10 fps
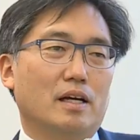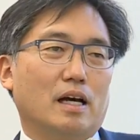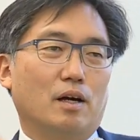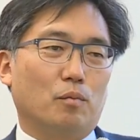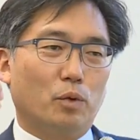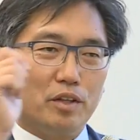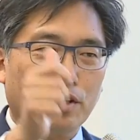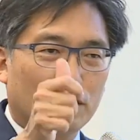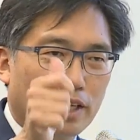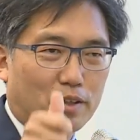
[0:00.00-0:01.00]
um, with
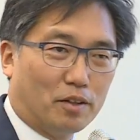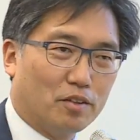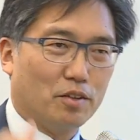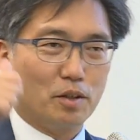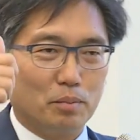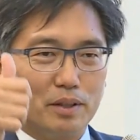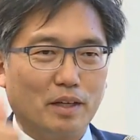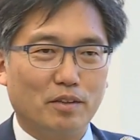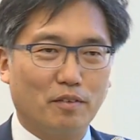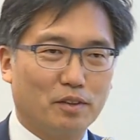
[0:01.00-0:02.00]
your clickers, you can
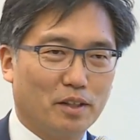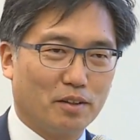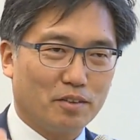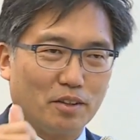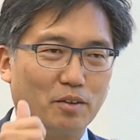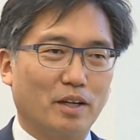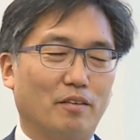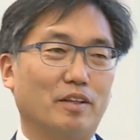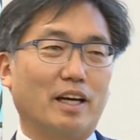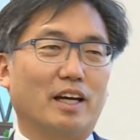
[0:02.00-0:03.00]
pretend you have clickers, you don't
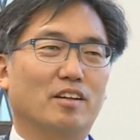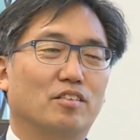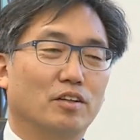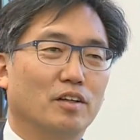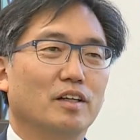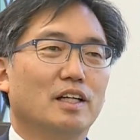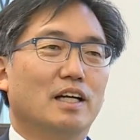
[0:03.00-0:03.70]
have to answer.